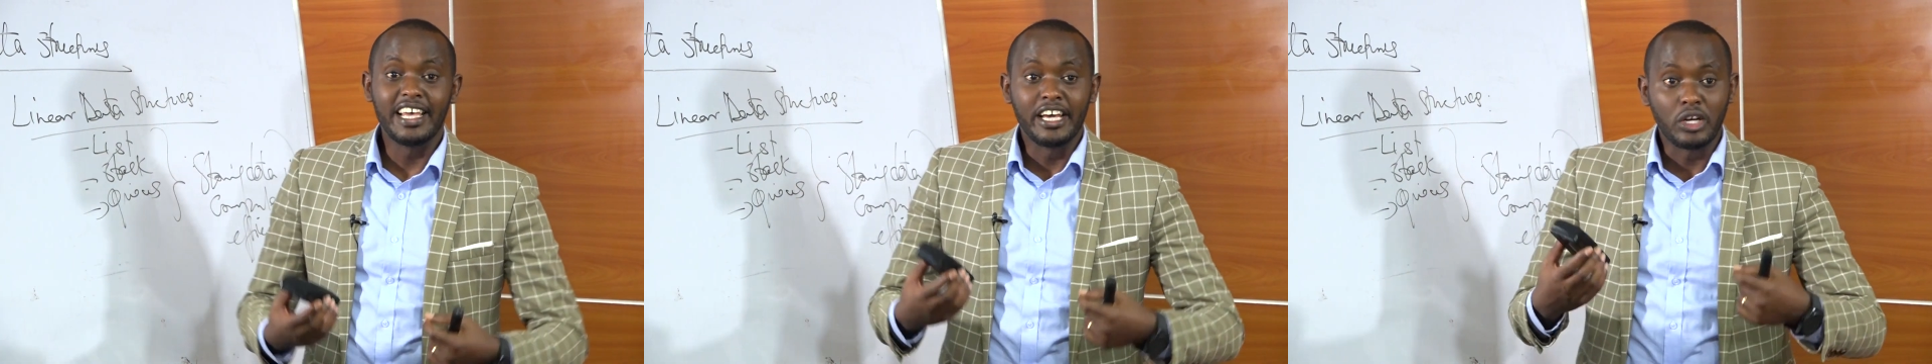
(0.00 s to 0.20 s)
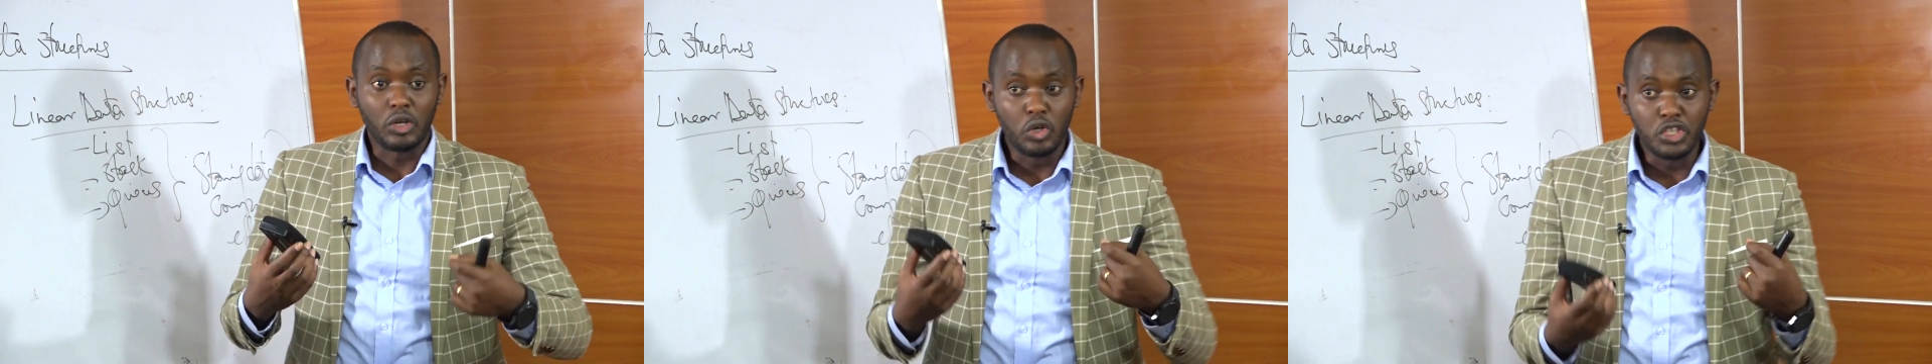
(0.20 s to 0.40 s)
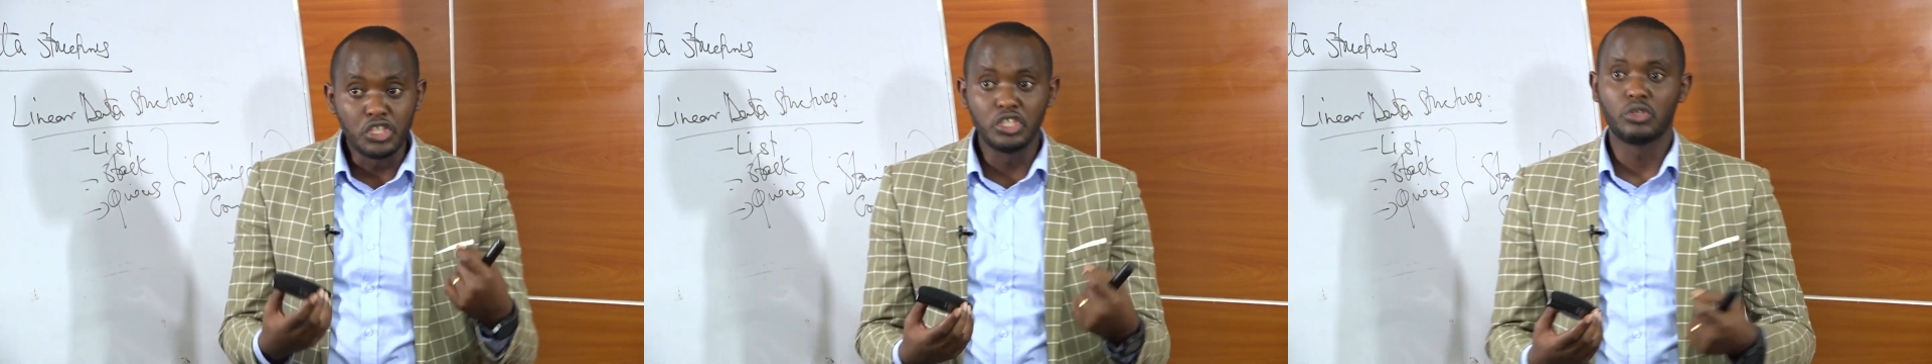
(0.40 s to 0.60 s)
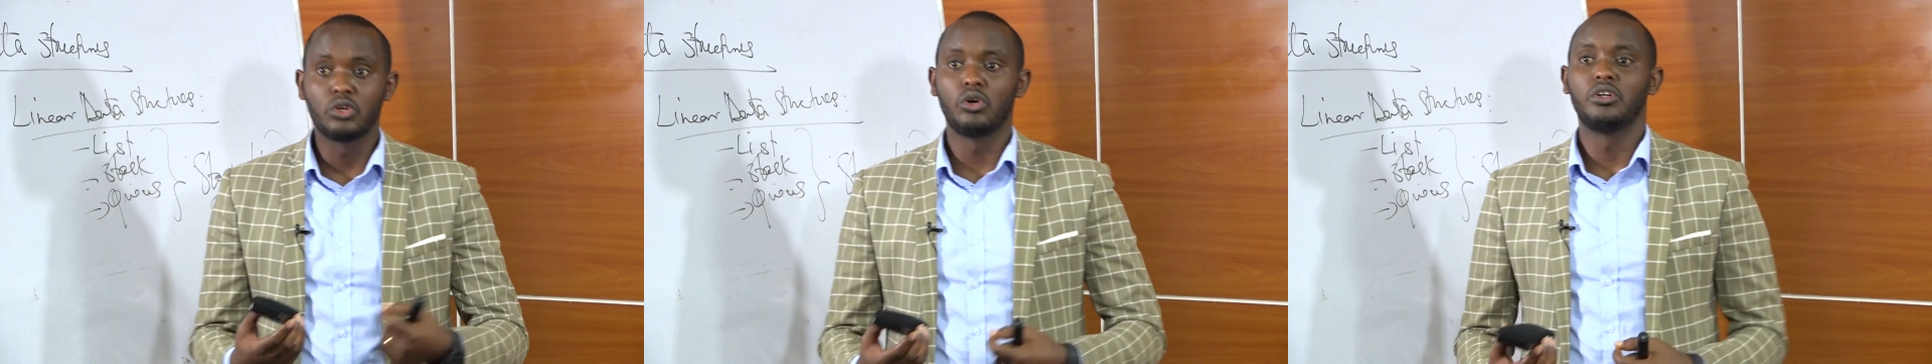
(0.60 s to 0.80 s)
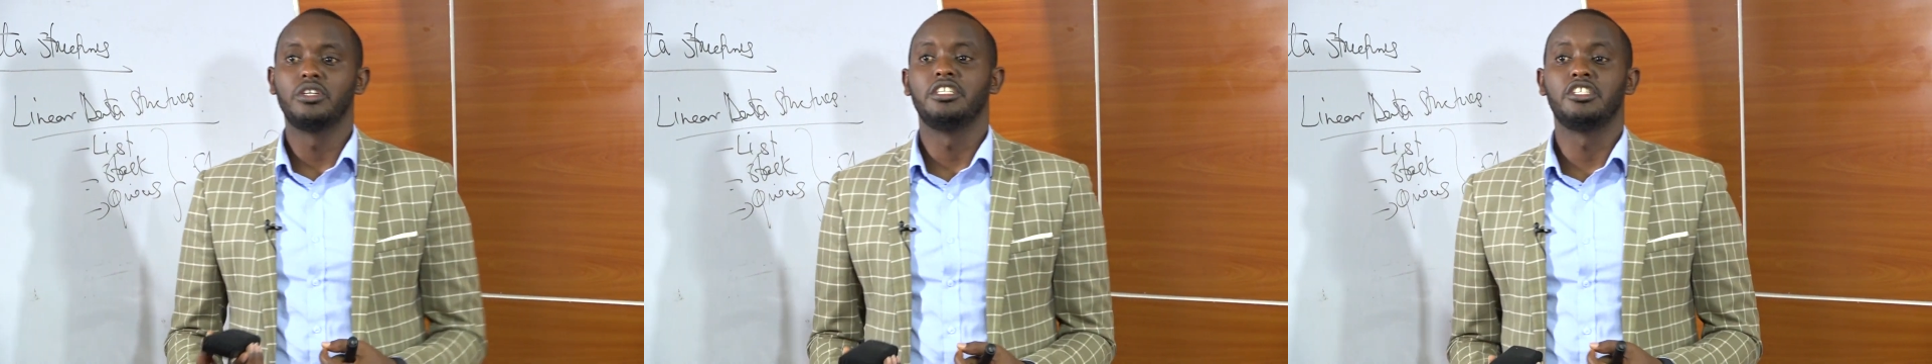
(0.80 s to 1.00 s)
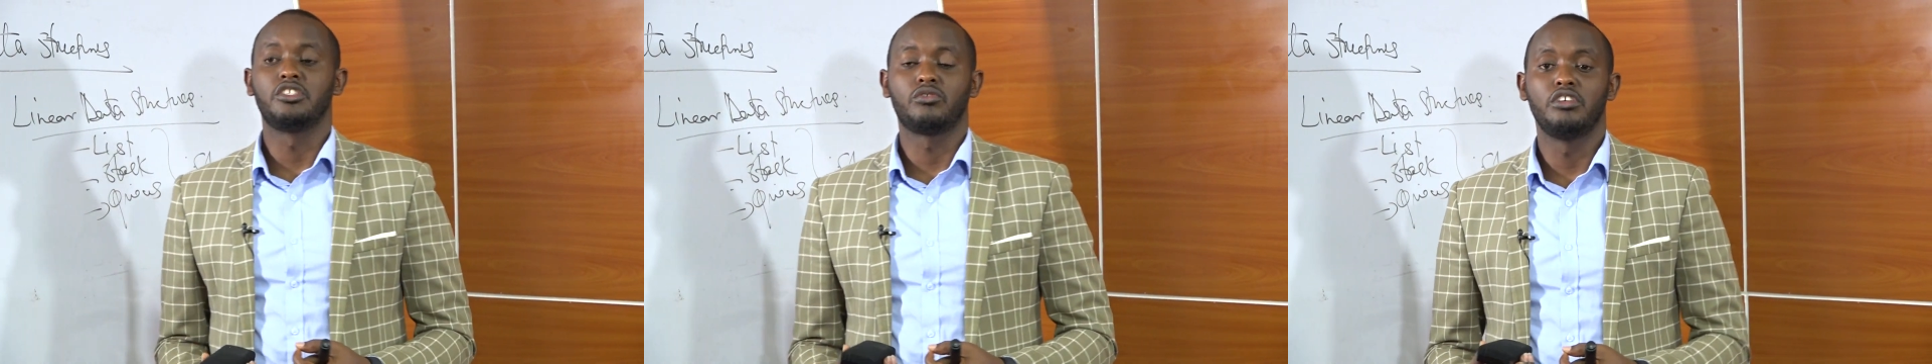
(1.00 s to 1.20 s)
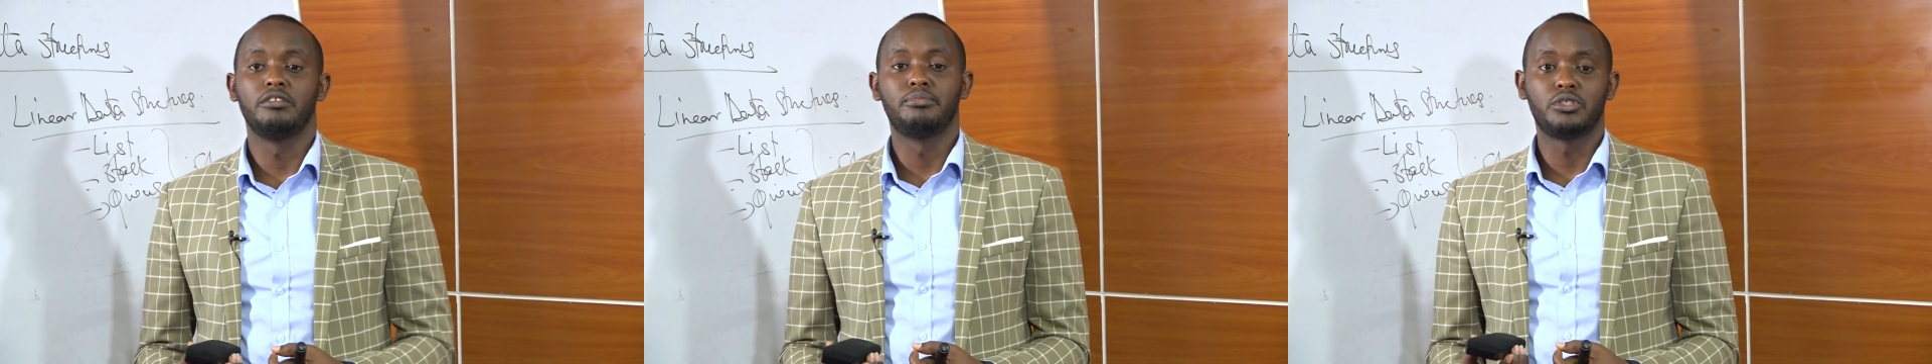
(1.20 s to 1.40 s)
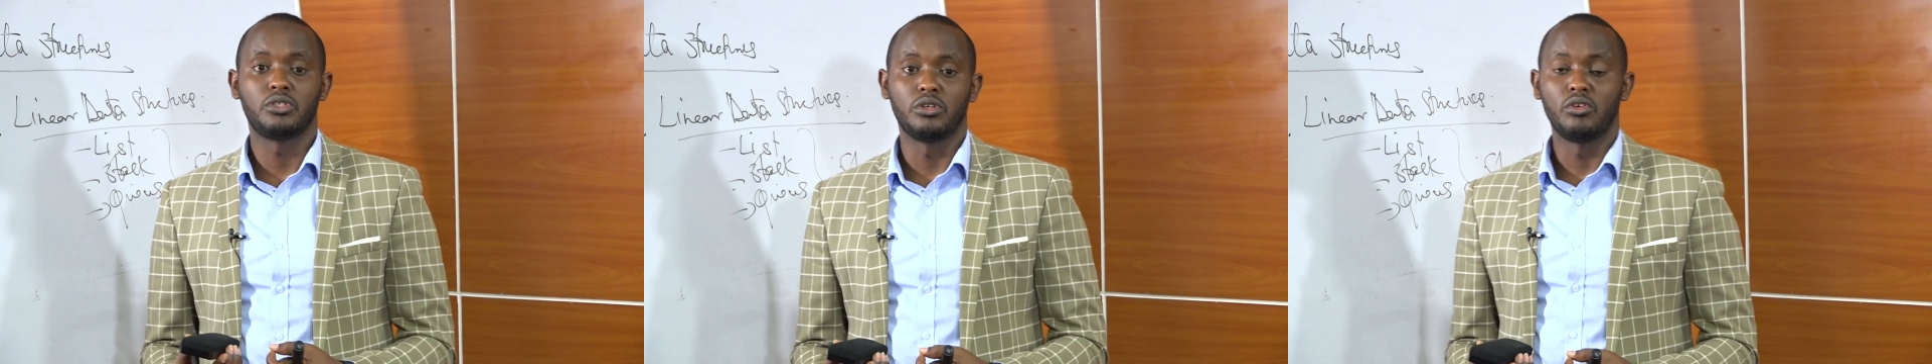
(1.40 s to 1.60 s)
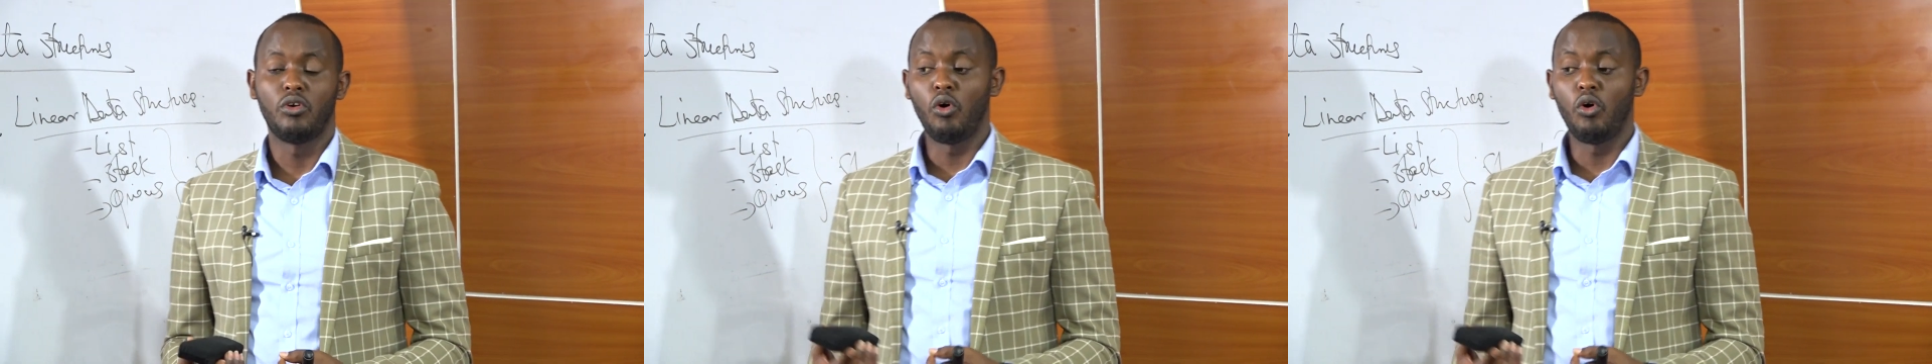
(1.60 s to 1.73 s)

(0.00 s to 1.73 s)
a logical description